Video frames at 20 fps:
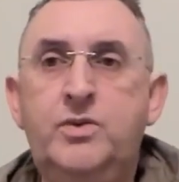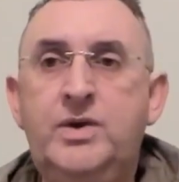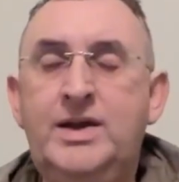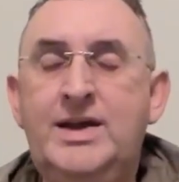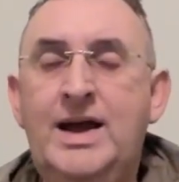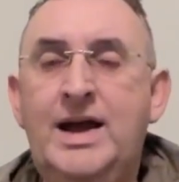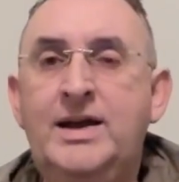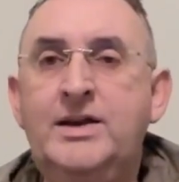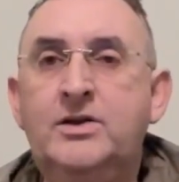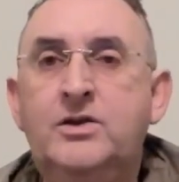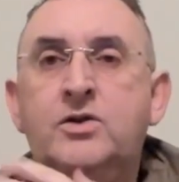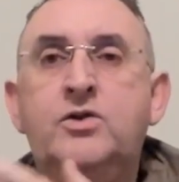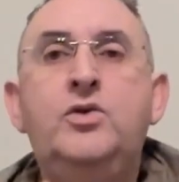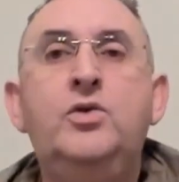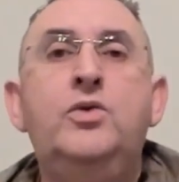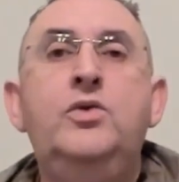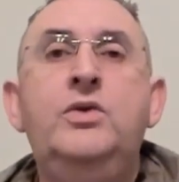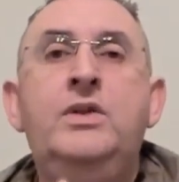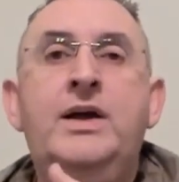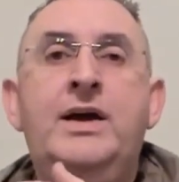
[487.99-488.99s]
We can't
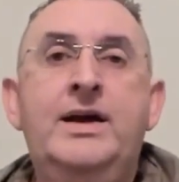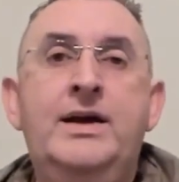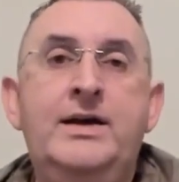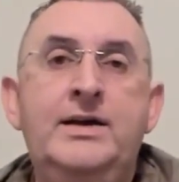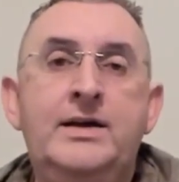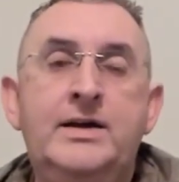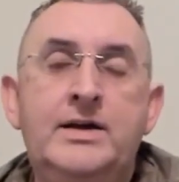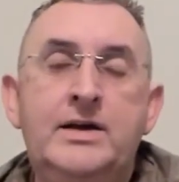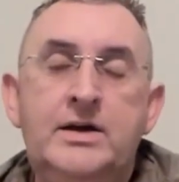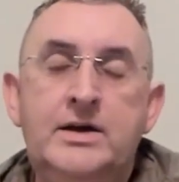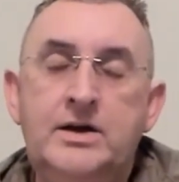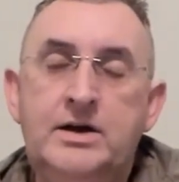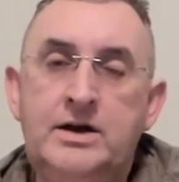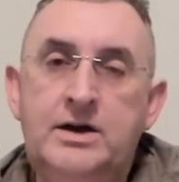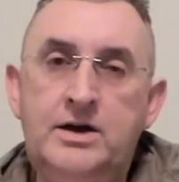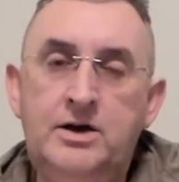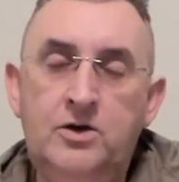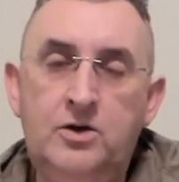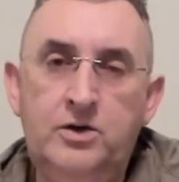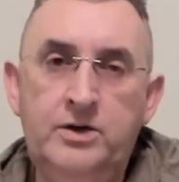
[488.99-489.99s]
do that
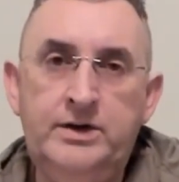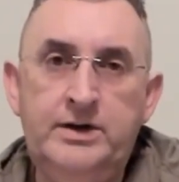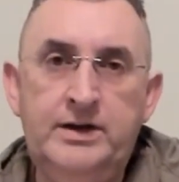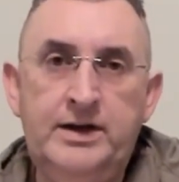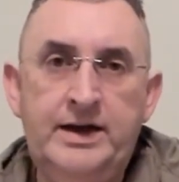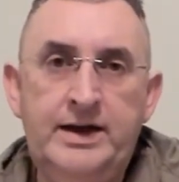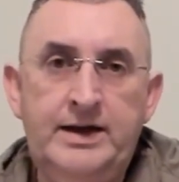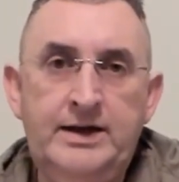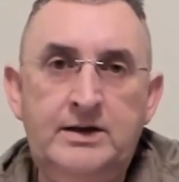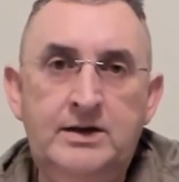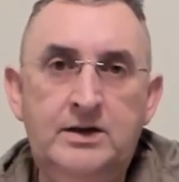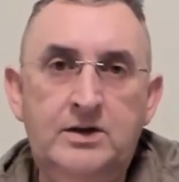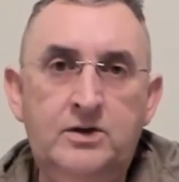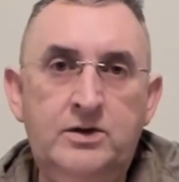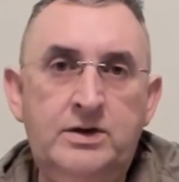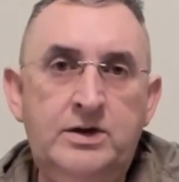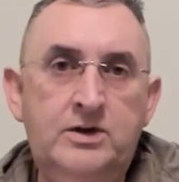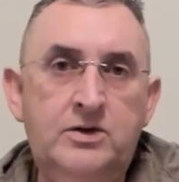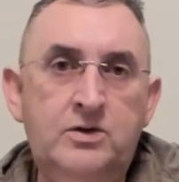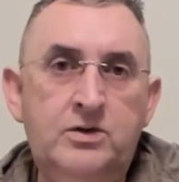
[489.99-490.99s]
online,
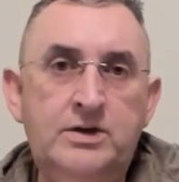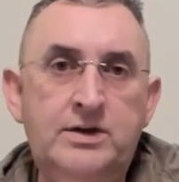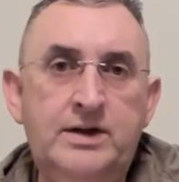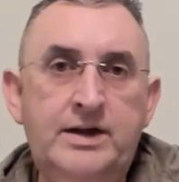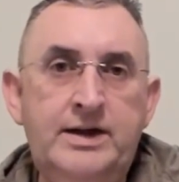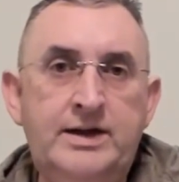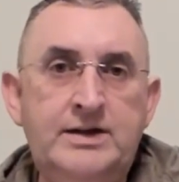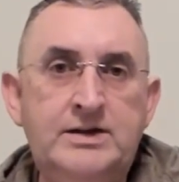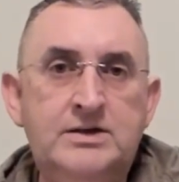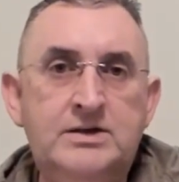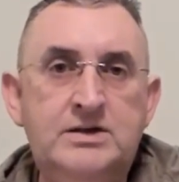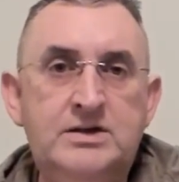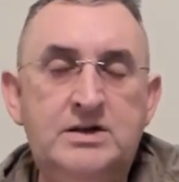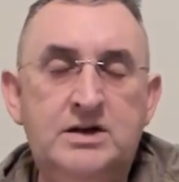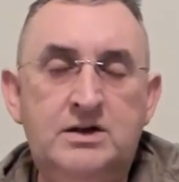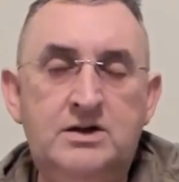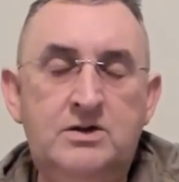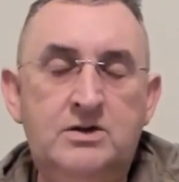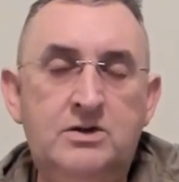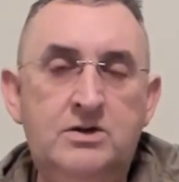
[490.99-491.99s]
on an online
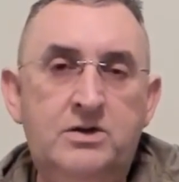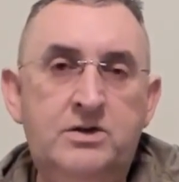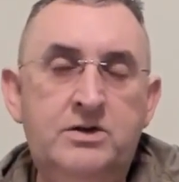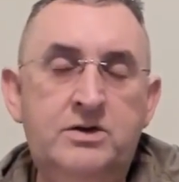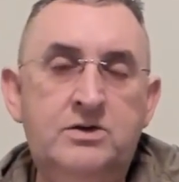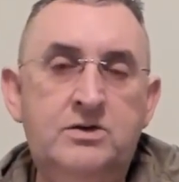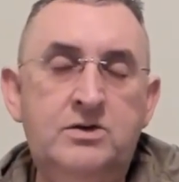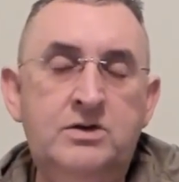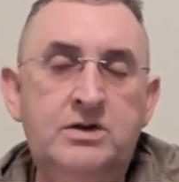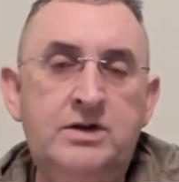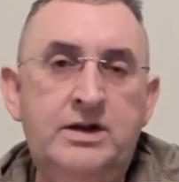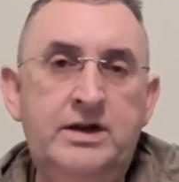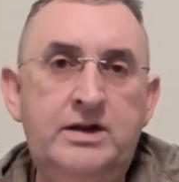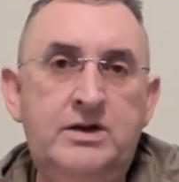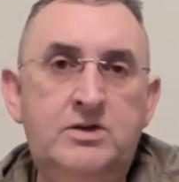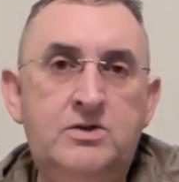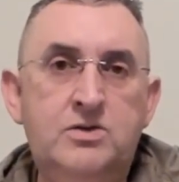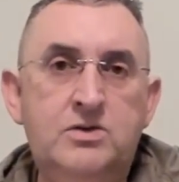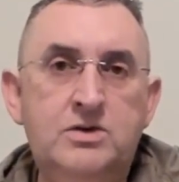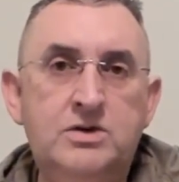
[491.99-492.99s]
circle or an
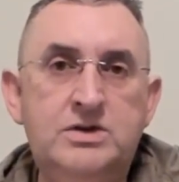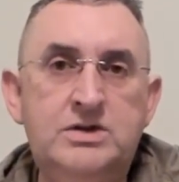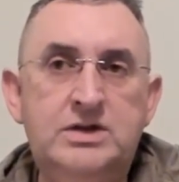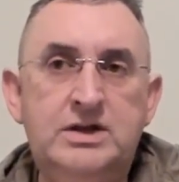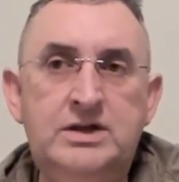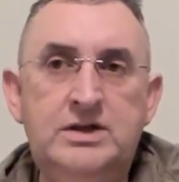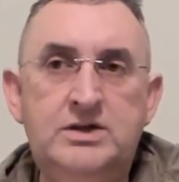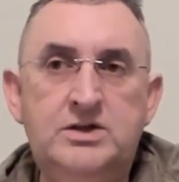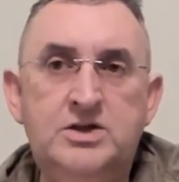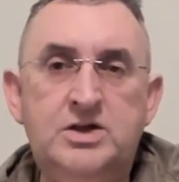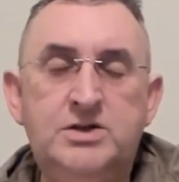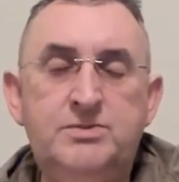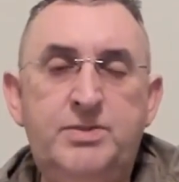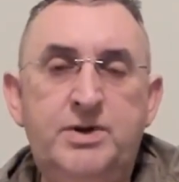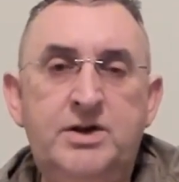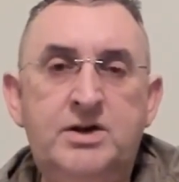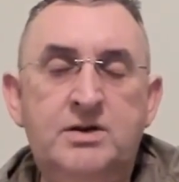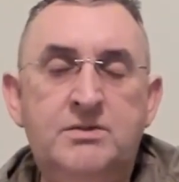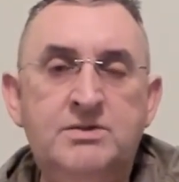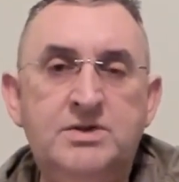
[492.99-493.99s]
online course. It just
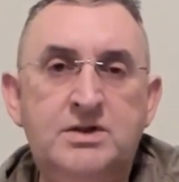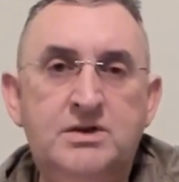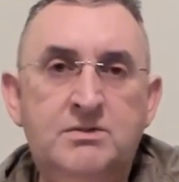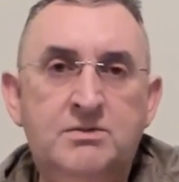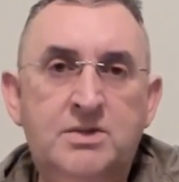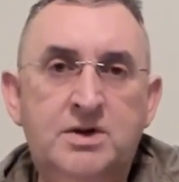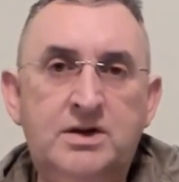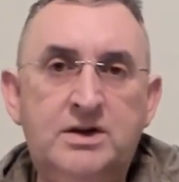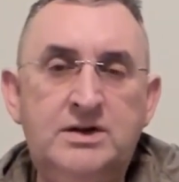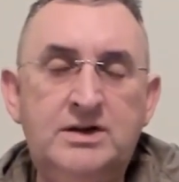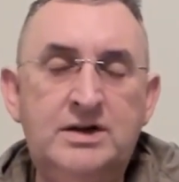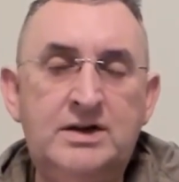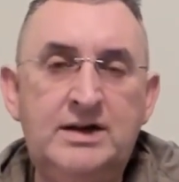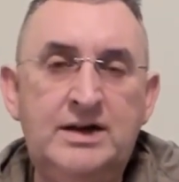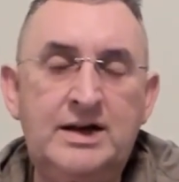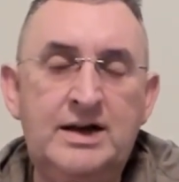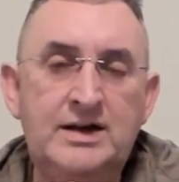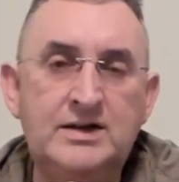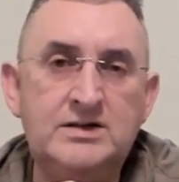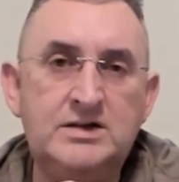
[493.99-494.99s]
becomes a
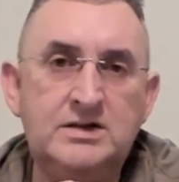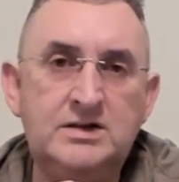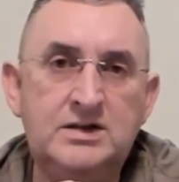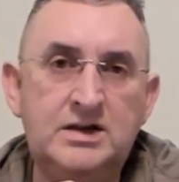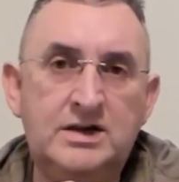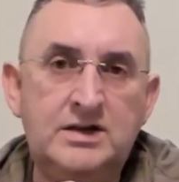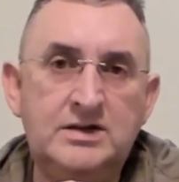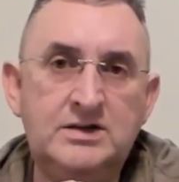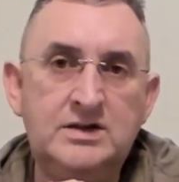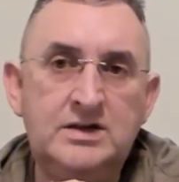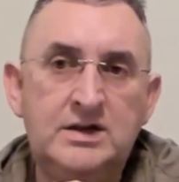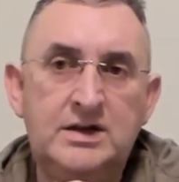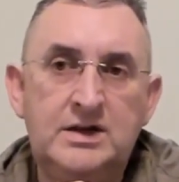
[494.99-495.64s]
monetary exercise,